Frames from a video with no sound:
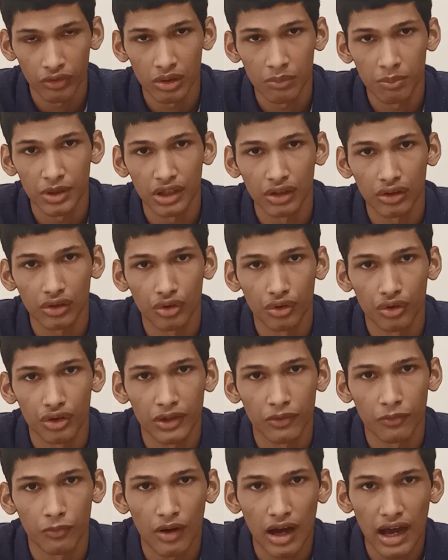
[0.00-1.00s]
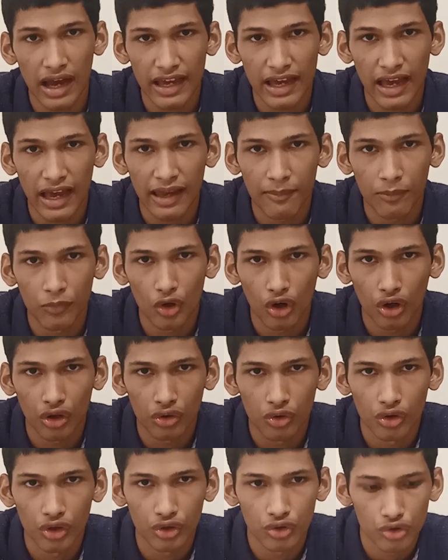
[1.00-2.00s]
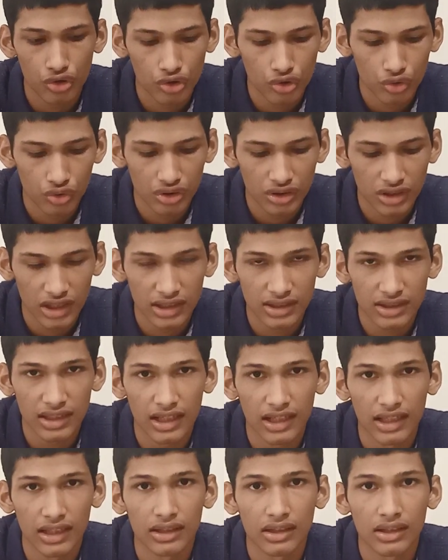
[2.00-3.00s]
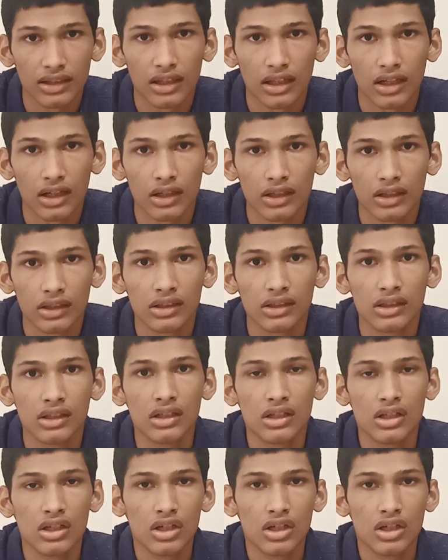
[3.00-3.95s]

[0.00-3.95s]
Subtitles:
will be including why I am not going to use this in the